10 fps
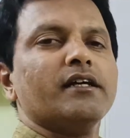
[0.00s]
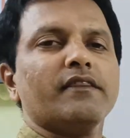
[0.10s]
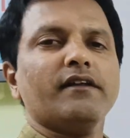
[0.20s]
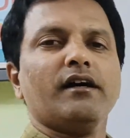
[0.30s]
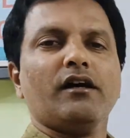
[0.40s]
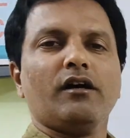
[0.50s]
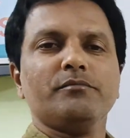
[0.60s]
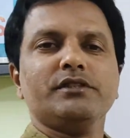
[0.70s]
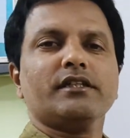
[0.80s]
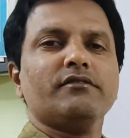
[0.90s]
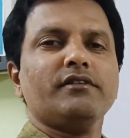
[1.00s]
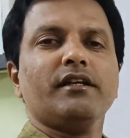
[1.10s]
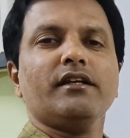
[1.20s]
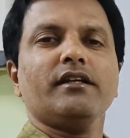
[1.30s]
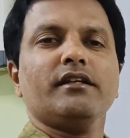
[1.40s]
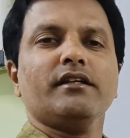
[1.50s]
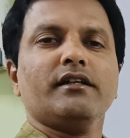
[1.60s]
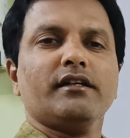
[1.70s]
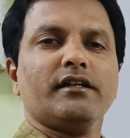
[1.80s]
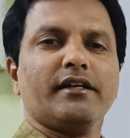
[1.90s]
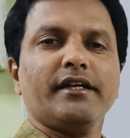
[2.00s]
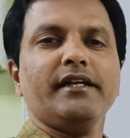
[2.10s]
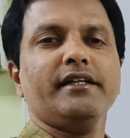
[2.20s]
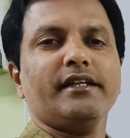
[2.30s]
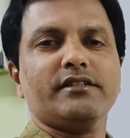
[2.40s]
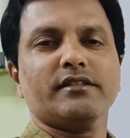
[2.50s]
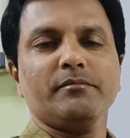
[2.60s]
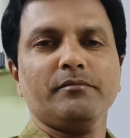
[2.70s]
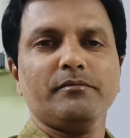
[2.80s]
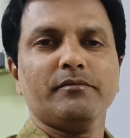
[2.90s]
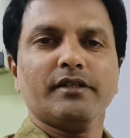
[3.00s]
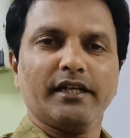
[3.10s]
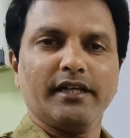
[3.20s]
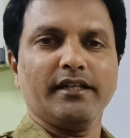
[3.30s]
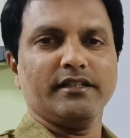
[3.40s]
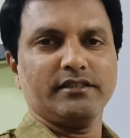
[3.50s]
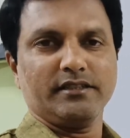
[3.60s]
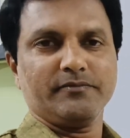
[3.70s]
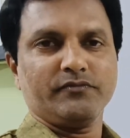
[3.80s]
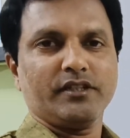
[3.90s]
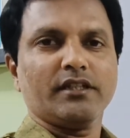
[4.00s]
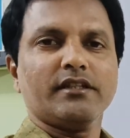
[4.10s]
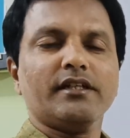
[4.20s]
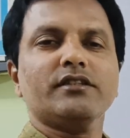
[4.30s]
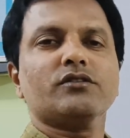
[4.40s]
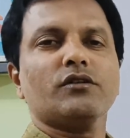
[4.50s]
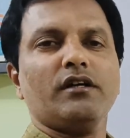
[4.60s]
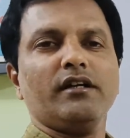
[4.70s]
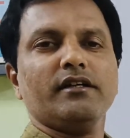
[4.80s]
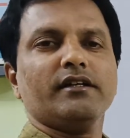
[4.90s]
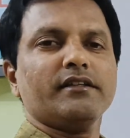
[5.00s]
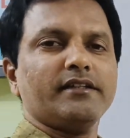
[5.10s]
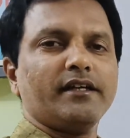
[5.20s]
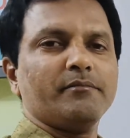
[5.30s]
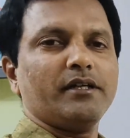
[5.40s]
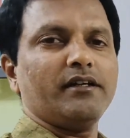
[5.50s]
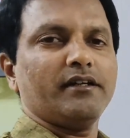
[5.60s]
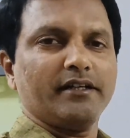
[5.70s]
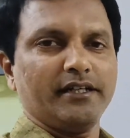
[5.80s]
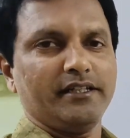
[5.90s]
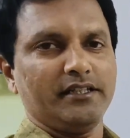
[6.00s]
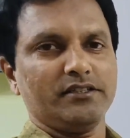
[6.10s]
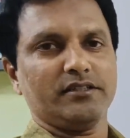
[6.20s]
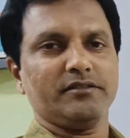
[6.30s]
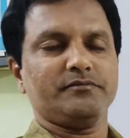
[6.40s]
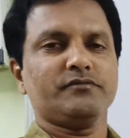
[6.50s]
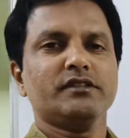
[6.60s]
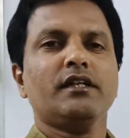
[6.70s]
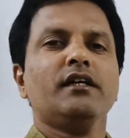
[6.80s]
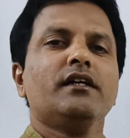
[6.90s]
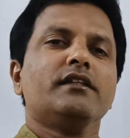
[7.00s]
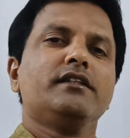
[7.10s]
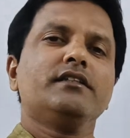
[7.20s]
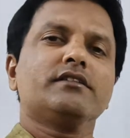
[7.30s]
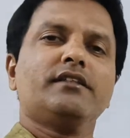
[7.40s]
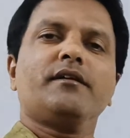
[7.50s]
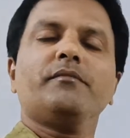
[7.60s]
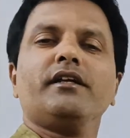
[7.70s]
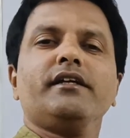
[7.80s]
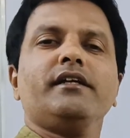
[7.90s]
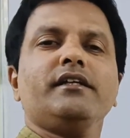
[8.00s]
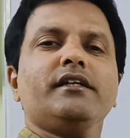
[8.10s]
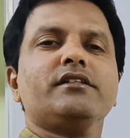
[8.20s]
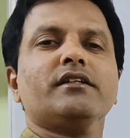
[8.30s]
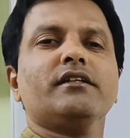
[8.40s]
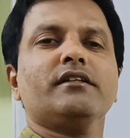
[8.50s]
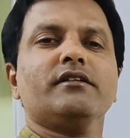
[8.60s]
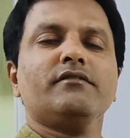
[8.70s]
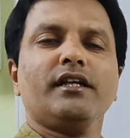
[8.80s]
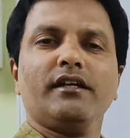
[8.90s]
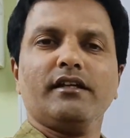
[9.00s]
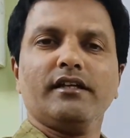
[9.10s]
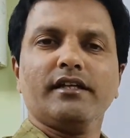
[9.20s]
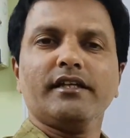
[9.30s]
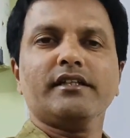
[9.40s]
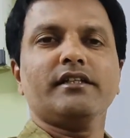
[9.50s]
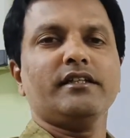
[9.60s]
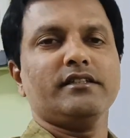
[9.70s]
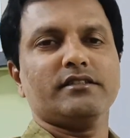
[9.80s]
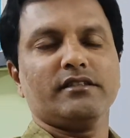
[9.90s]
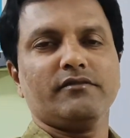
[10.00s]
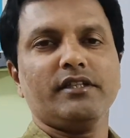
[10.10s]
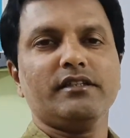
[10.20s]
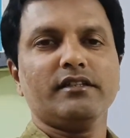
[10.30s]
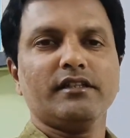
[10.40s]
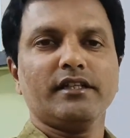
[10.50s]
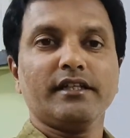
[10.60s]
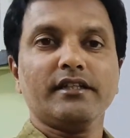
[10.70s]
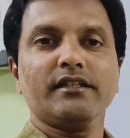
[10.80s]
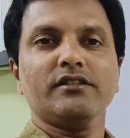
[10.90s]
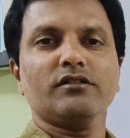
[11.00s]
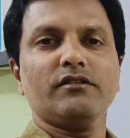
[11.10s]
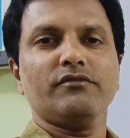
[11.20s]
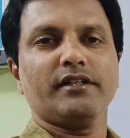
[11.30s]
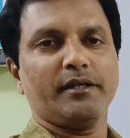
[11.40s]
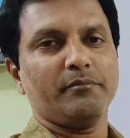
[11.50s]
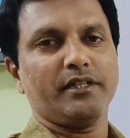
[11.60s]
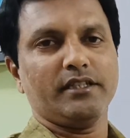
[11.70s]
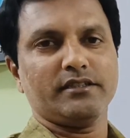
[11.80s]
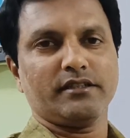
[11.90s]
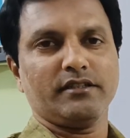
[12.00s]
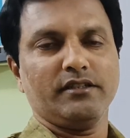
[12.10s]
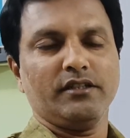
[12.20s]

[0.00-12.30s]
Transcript: the object will radiate some energy. That is called thermal radiation. This thermal radiation will increase with increase of temperature.